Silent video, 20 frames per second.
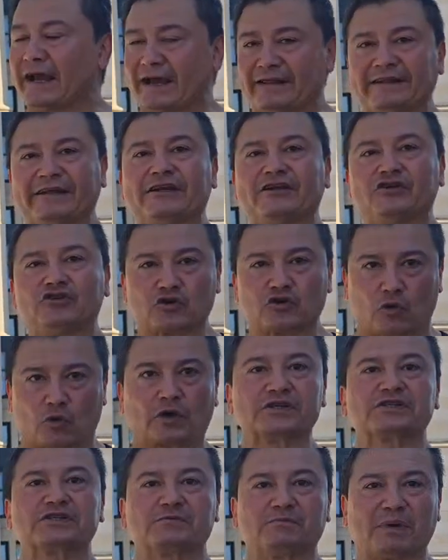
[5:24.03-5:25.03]
And then
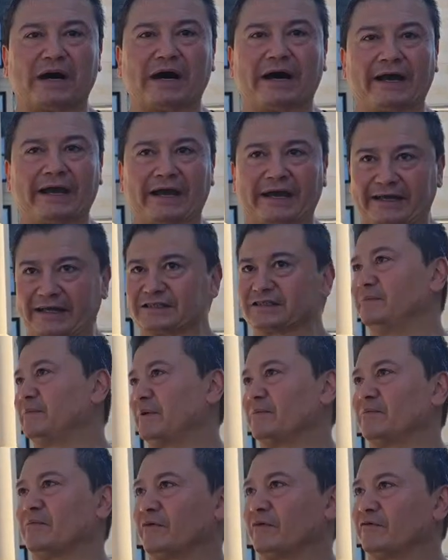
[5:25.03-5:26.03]
endorsed by, I guess, a
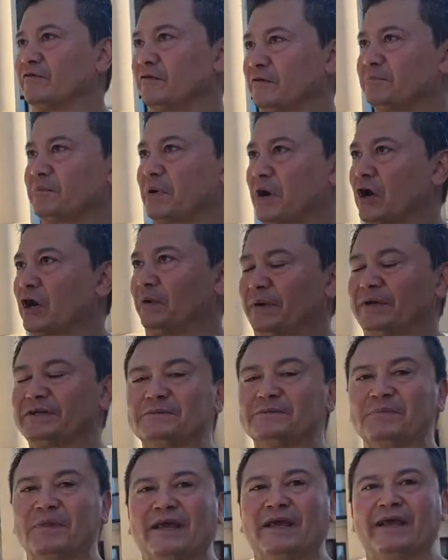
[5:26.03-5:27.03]
member of parliament.
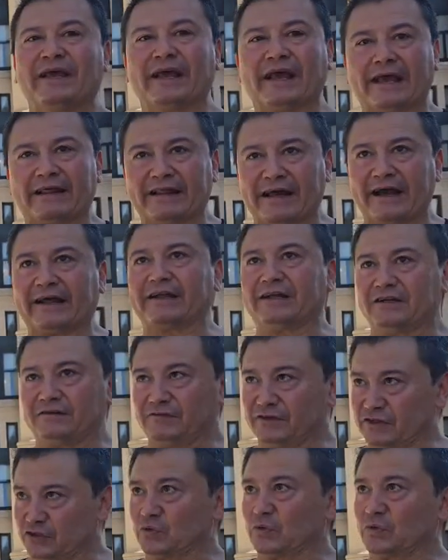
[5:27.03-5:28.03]
And that
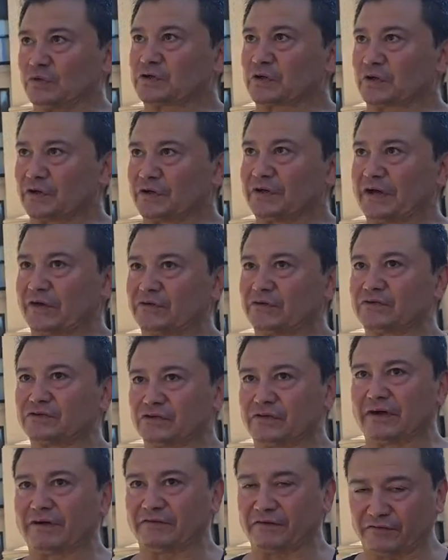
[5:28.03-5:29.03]
individual turned out
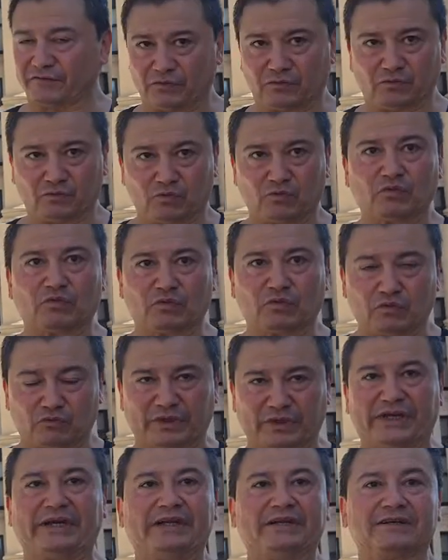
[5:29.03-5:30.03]
to have, if you
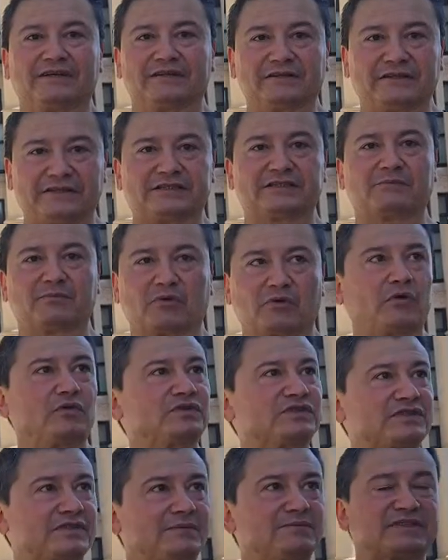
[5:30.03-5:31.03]
read Lisa
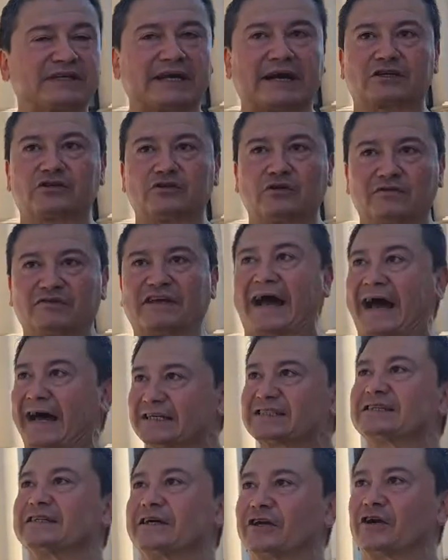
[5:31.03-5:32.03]
Marone's Substack, to have
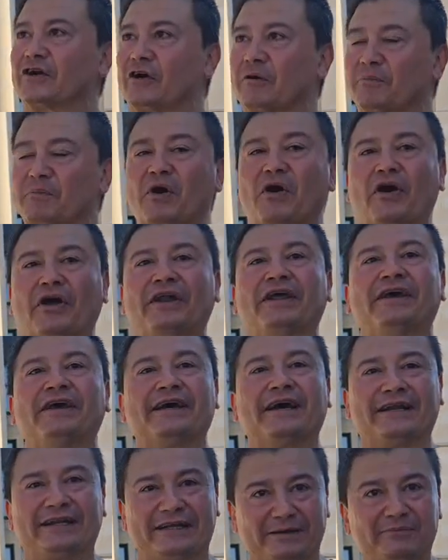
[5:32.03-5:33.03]
gaslit her upon
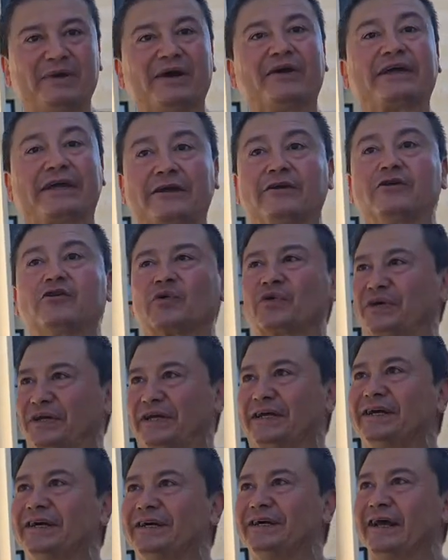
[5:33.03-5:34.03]
an email inquiry
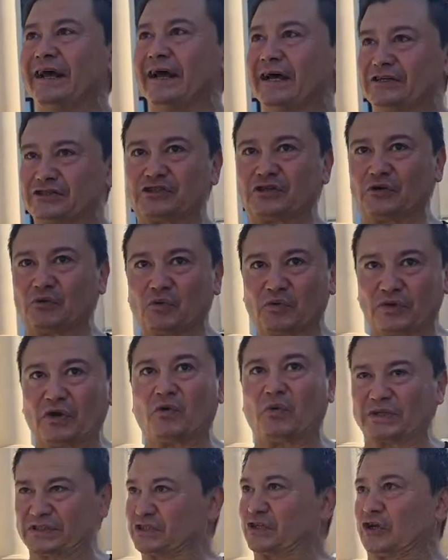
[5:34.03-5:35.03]
as to,
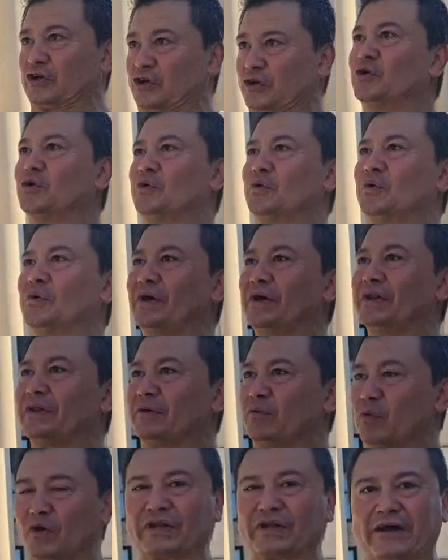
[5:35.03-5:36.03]
what's the WHO, the
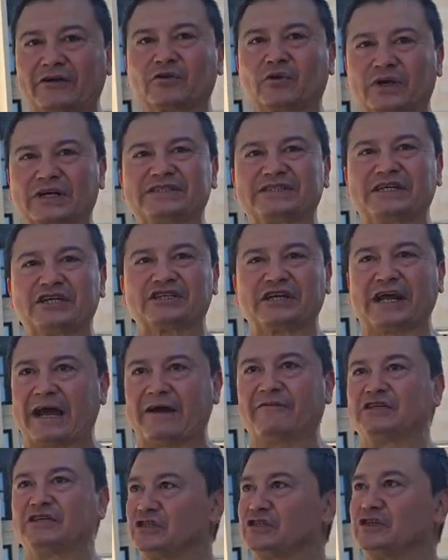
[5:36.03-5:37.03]
World Health Organization,
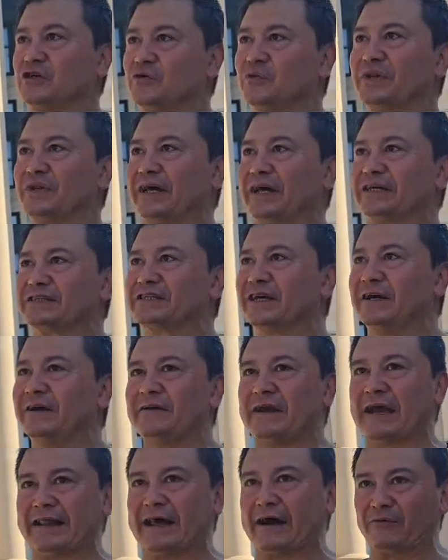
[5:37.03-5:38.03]
having to do with this.
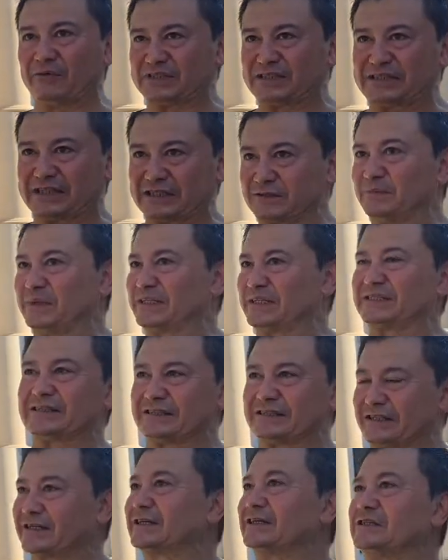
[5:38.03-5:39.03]
And that was dismissed
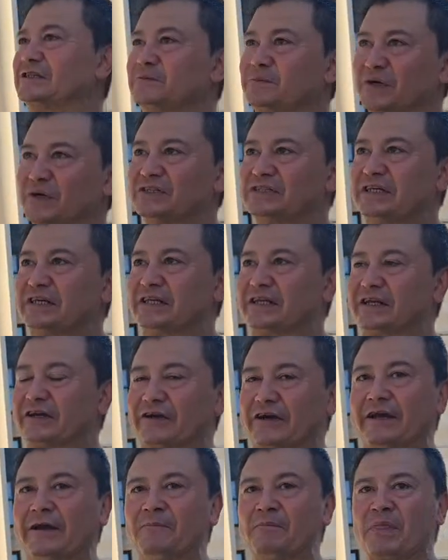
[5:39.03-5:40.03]
as a conspiracy
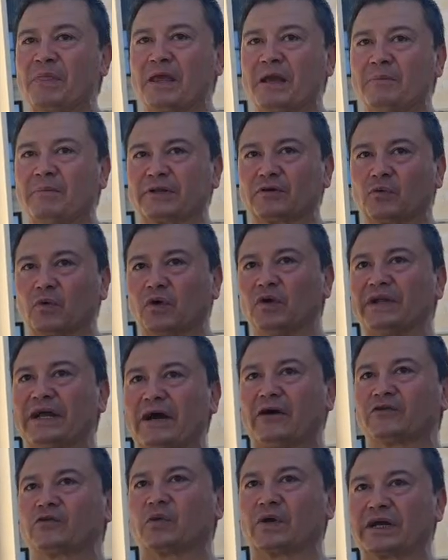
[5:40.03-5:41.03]
theory. But the World
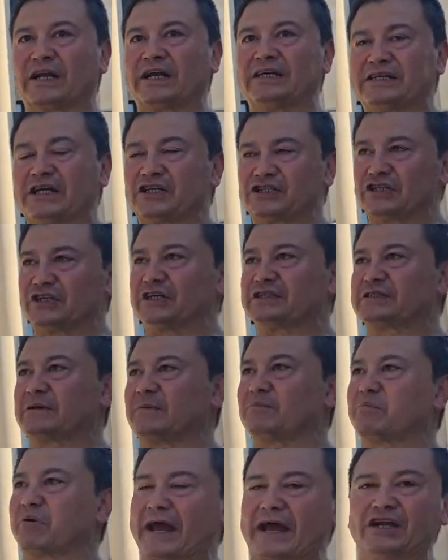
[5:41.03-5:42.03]
Health Organization is a
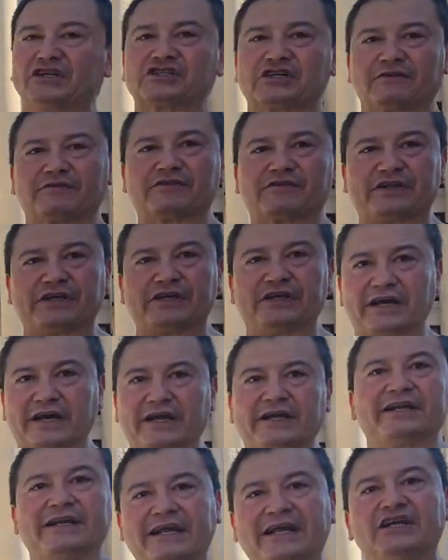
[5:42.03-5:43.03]
branch of the
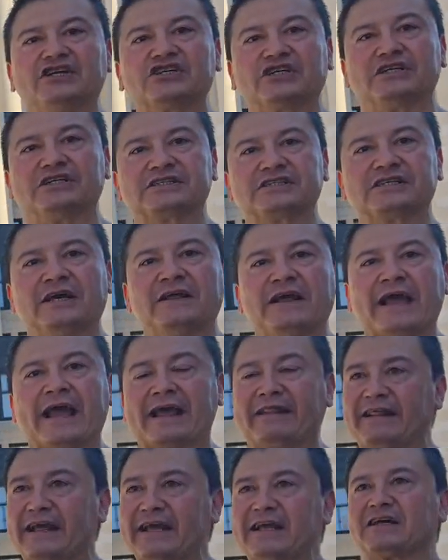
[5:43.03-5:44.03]
United Nations,
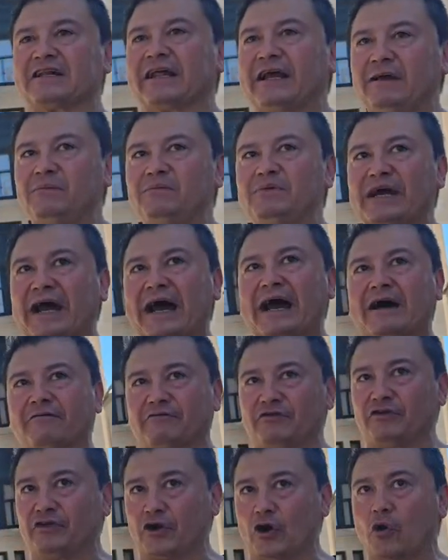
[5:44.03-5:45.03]
and they claim to have
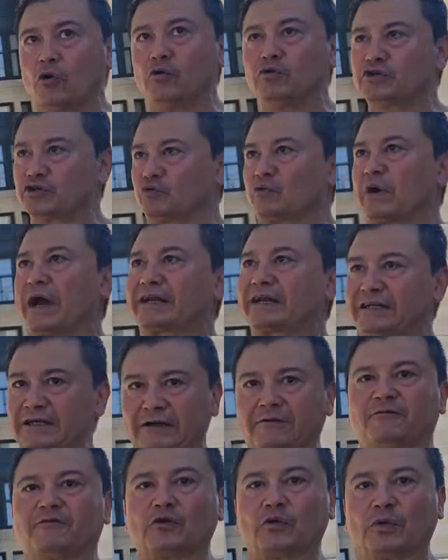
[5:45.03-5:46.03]
no direct
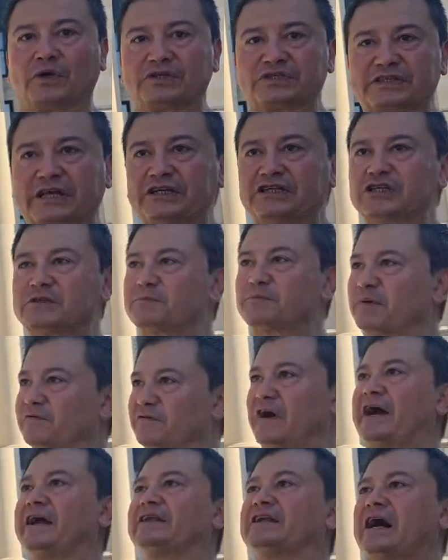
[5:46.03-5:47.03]
influence. They just
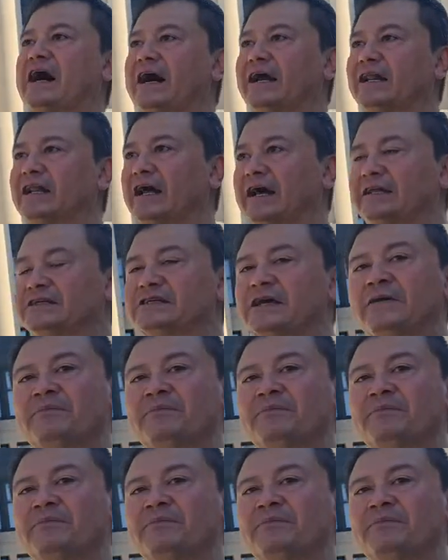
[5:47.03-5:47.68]
provide guidelines.